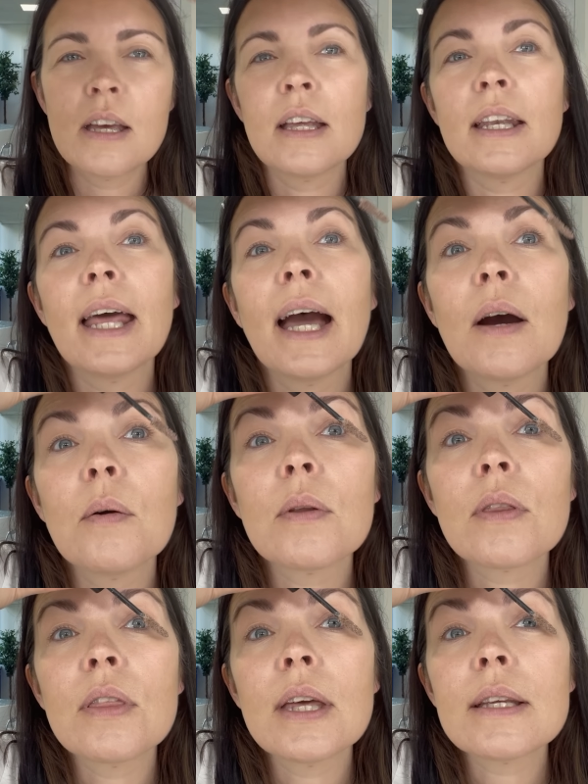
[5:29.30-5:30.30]
Now
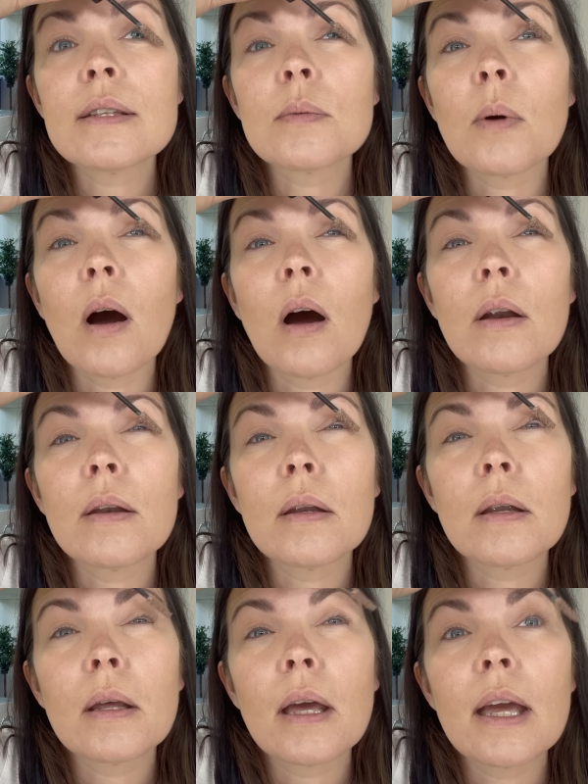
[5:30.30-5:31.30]
this one,
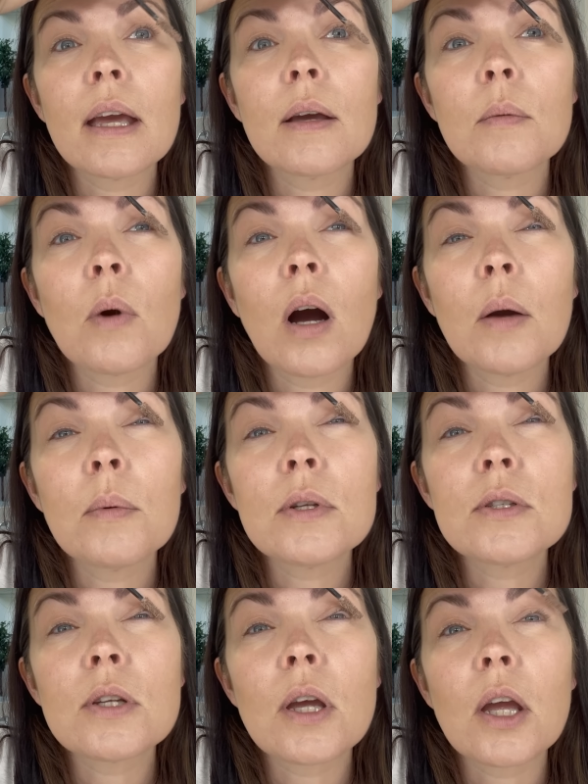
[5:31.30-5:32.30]
what I would
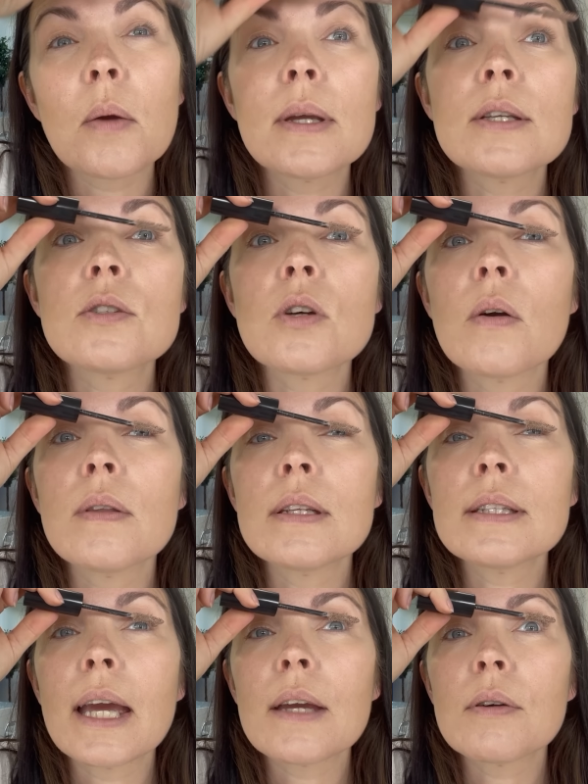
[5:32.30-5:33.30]
do is during the
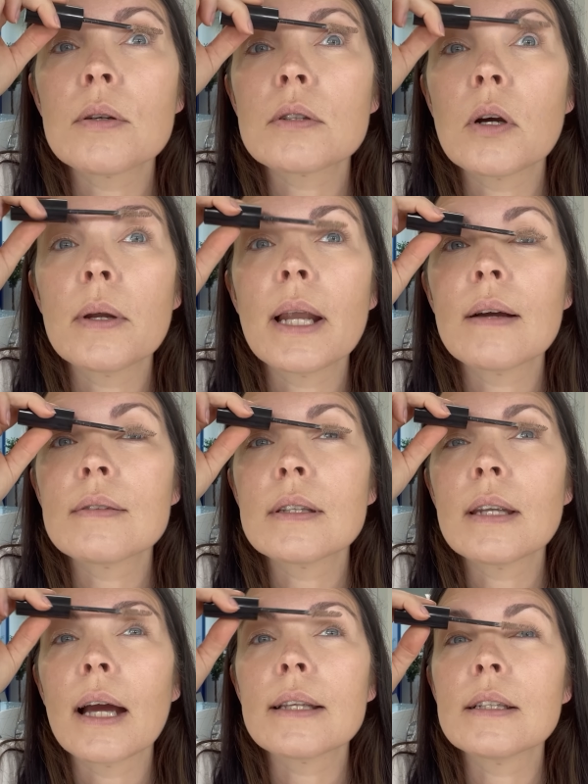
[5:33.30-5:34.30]
day, if I was going out at
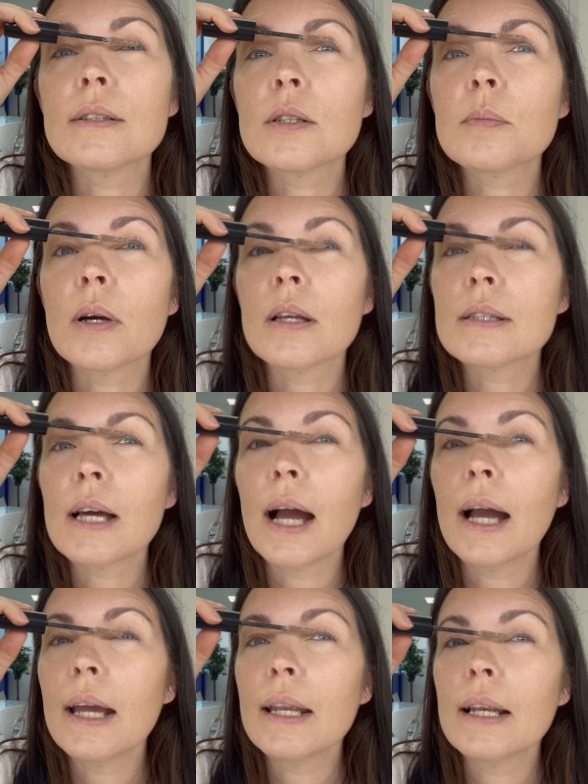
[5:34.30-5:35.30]
night, I'd just put a
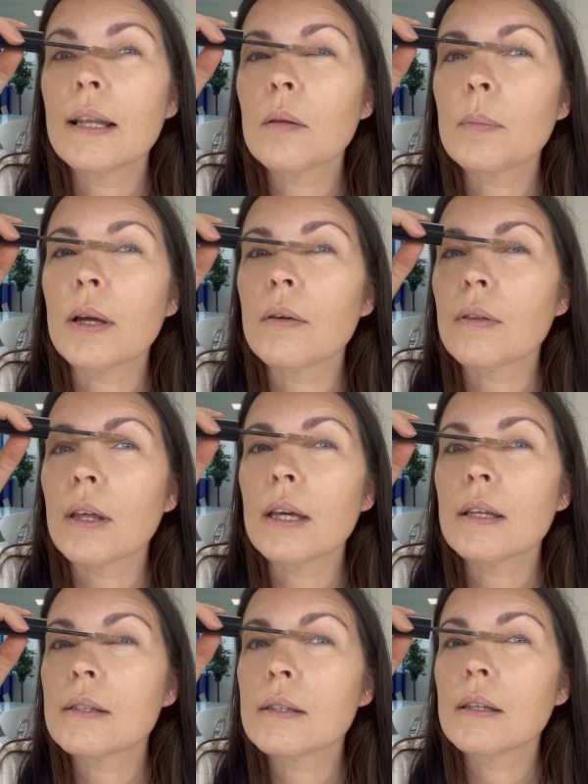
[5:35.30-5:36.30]
tiny little bit of
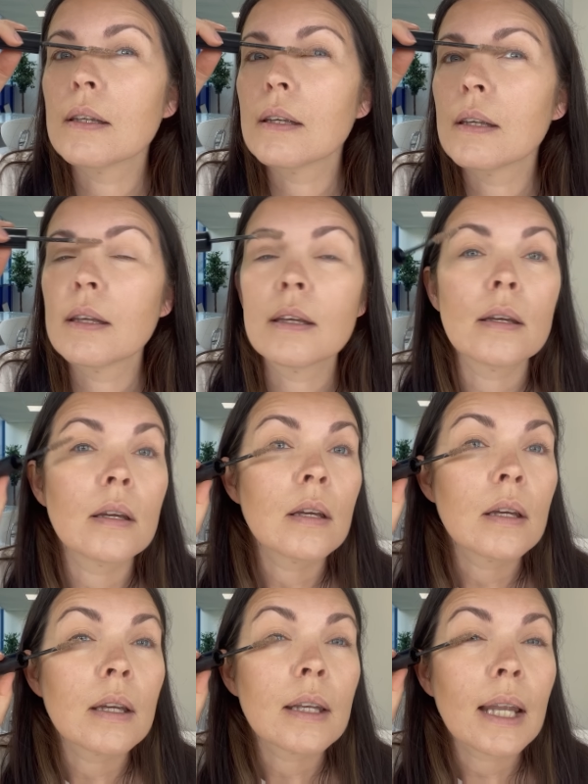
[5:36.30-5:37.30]
this.
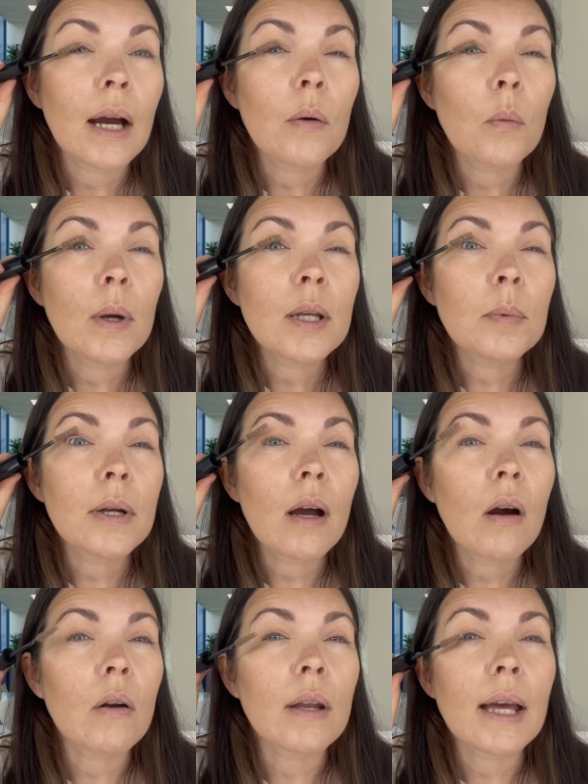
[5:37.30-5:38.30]
Now, when you put it
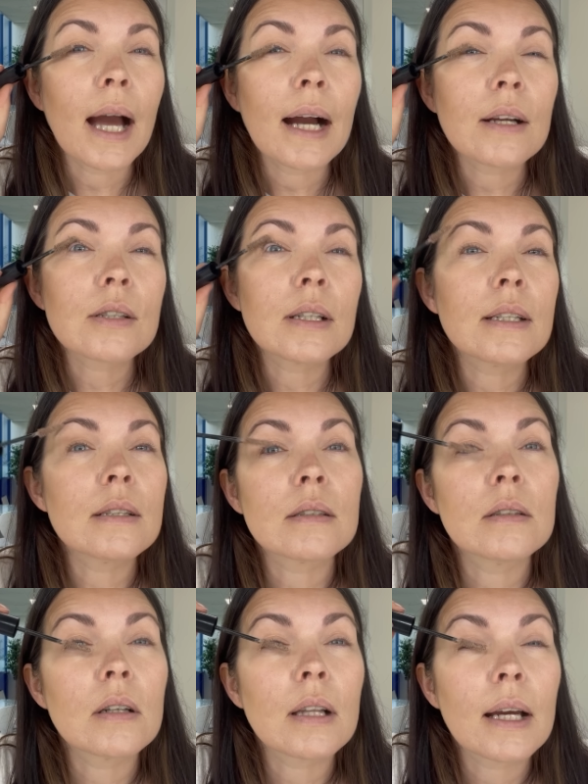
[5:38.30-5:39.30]
on, it actually doesn't
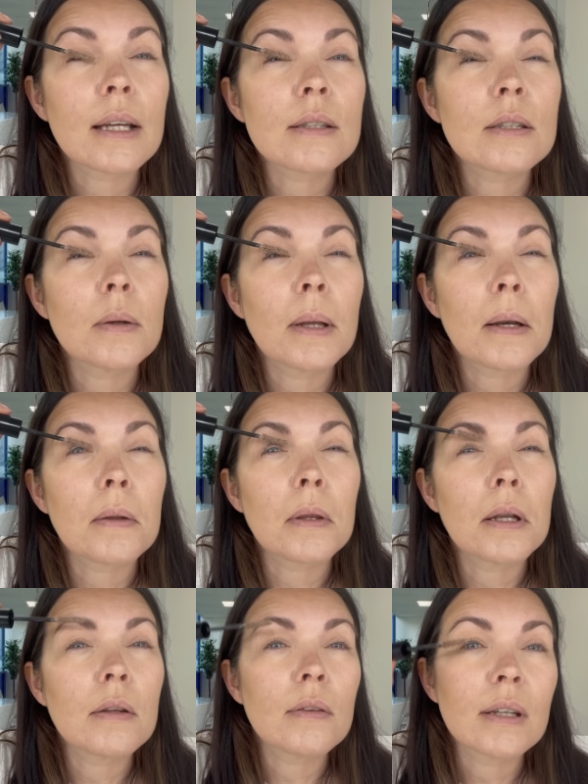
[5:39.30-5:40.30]
look like it's doing
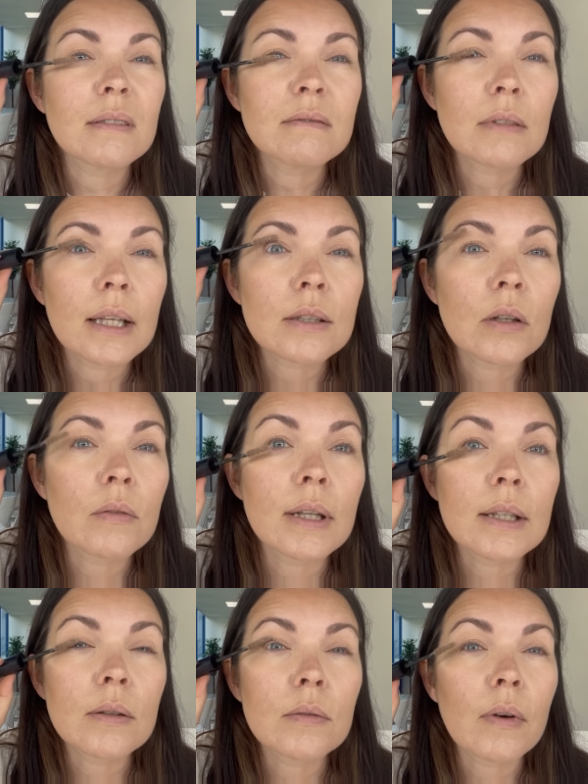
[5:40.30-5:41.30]
anything. You think, that's not really
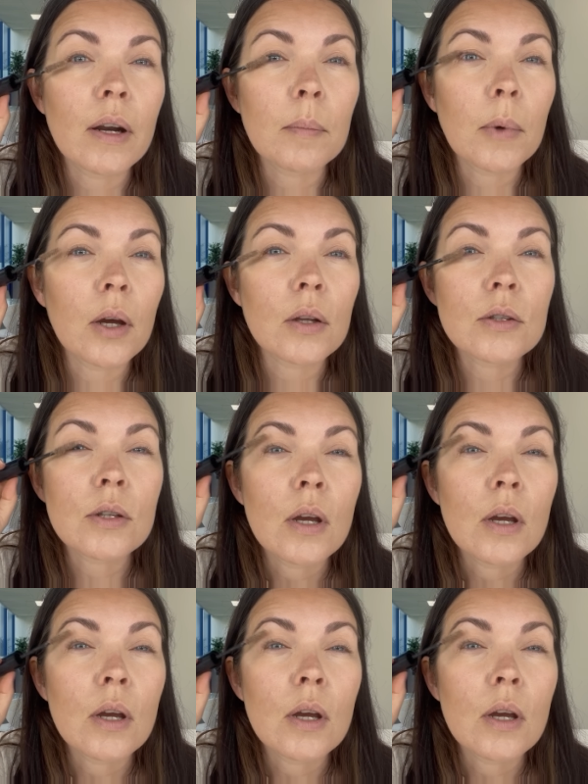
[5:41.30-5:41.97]
done very much.